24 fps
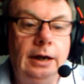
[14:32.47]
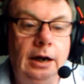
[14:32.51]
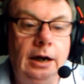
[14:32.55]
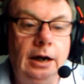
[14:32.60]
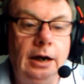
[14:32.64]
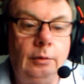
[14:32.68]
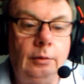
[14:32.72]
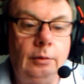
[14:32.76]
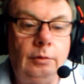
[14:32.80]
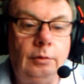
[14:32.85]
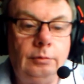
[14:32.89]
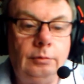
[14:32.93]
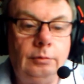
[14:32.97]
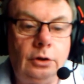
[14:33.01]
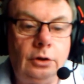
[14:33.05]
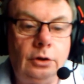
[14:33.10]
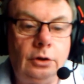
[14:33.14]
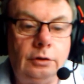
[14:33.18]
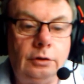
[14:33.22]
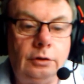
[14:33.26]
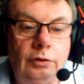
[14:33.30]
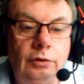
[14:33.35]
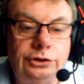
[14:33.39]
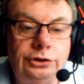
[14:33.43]
When we
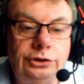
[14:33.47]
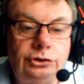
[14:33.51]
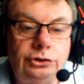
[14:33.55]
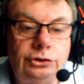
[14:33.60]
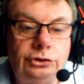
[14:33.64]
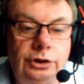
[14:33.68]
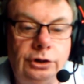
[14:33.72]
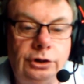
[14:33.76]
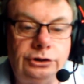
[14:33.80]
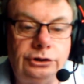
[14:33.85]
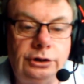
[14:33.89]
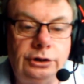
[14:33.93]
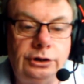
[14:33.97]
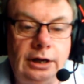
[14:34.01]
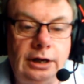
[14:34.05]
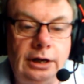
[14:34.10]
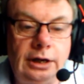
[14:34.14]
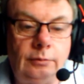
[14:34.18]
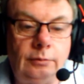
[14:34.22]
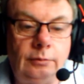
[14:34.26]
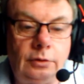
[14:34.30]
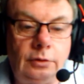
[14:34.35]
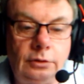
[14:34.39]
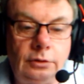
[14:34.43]
look at registration,
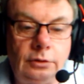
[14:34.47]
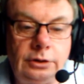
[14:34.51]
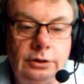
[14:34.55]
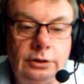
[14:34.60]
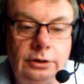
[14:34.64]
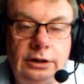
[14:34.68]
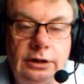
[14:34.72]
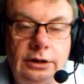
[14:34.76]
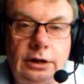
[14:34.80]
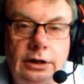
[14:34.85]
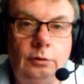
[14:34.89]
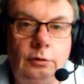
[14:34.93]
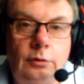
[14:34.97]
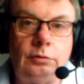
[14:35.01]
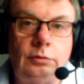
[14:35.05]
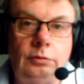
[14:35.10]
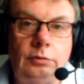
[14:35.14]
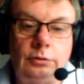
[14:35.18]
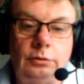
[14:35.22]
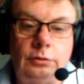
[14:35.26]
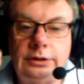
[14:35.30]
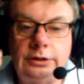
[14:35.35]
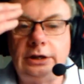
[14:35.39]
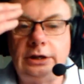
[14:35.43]
then we're looking at how
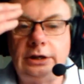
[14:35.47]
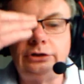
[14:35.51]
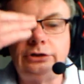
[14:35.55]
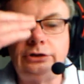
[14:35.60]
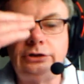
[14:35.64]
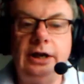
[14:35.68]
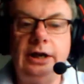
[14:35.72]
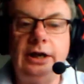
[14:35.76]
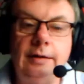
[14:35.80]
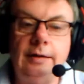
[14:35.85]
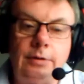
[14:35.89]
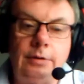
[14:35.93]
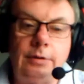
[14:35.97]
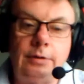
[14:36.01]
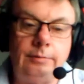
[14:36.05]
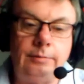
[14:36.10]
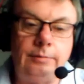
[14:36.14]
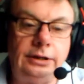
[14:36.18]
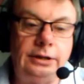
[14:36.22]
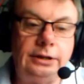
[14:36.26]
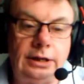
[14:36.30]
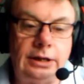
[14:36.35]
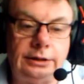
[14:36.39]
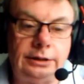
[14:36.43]
we're going to actually
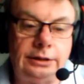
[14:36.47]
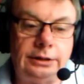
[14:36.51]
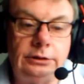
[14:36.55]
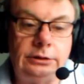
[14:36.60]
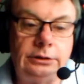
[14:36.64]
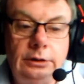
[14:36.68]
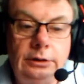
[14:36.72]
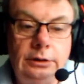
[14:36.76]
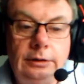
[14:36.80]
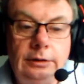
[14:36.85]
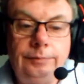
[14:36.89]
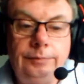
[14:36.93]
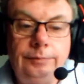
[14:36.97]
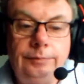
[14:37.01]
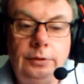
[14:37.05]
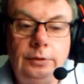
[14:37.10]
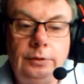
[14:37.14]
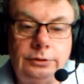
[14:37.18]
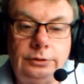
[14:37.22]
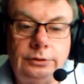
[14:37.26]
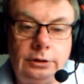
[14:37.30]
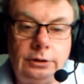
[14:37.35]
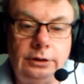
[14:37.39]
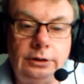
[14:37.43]
implement that
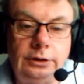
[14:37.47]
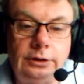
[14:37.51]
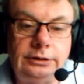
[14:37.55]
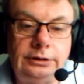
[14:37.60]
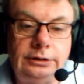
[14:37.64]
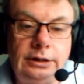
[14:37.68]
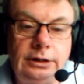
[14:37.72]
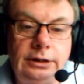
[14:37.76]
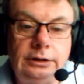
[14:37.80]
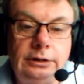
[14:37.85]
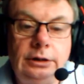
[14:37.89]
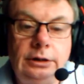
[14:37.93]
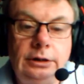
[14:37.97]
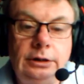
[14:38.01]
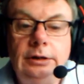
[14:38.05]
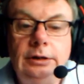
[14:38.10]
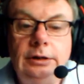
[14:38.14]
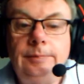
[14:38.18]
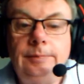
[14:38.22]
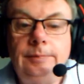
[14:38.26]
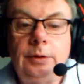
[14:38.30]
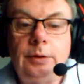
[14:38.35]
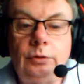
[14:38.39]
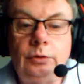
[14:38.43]
to a certain extent.
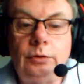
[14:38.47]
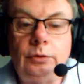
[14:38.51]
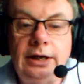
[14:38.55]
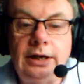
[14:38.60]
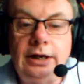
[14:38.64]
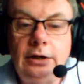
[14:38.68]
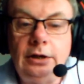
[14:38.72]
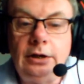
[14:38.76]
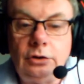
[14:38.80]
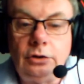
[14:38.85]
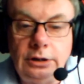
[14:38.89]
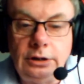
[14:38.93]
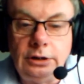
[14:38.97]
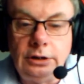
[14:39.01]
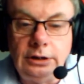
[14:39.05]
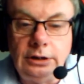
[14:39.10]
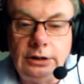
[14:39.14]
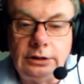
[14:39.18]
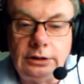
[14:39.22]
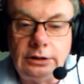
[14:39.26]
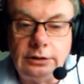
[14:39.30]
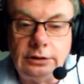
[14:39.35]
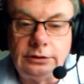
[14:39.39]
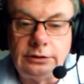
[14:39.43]
We're then looking
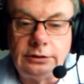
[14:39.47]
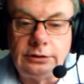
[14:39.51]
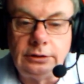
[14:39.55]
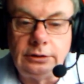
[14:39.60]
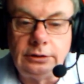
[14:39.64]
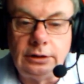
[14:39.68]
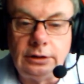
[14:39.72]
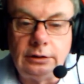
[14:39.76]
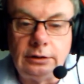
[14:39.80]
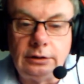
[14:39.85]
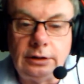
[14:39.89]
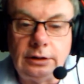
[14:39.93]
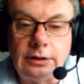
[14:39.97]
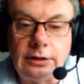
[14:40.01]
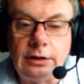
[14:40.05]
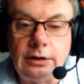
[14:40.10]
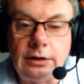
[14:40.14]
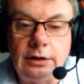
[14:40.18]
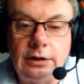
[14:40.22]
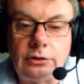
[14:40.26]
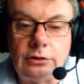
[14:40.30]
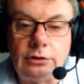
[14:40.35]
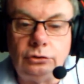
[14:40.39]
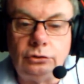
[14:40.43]
into this the
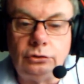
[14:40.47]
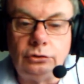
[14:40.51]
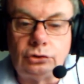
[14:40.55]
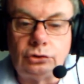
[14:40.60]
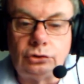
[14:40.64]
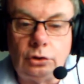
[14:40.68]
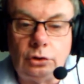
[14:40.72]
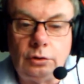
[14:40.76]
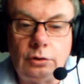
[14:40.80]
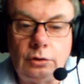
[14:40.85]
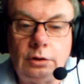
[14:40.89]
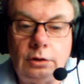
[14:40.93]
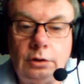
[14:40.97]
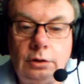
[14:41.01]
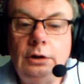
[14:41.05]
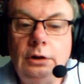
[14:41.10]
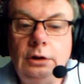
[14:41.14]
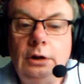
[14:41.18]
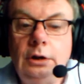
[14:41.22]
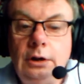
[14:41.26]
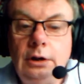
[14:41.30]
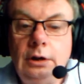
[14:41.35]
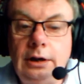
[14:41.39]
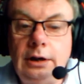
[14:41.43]
controller.
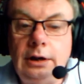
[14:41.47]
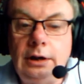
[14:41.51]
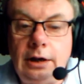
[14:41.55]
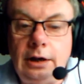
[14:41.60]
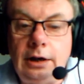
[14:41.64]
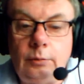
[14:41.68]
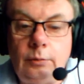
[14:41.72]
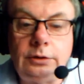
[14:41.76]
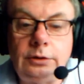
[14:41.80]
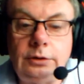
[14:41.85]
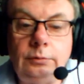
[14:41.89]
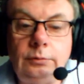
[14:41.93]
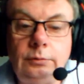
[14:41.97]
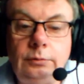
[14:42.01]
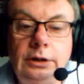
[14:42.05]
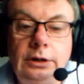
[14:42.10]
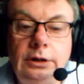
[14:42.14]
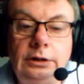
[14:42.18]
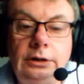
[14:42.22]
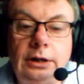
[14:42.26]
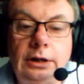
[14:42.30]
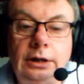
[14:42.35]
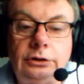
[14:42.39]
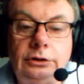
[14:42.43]
What do we
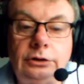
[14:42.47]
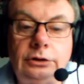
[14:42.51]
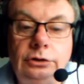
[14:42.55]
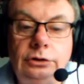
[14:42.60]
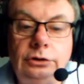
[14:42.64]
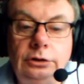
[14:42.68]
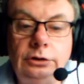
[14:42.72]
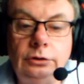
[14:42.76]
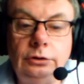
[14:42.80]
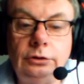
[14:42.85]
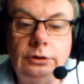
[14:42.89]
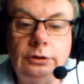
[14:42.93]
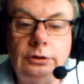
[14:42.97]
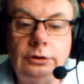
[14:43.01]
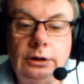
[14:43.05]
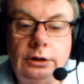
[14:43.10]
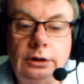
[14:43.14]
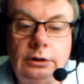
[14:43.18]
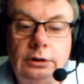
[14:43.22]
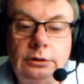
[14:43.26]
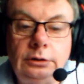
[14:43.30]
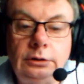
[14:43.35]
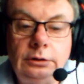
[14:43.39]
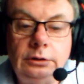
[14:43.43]
need to actually do
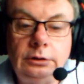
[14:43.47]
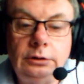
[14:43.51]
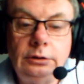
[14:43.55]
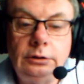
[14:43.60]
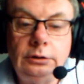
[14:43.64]
there?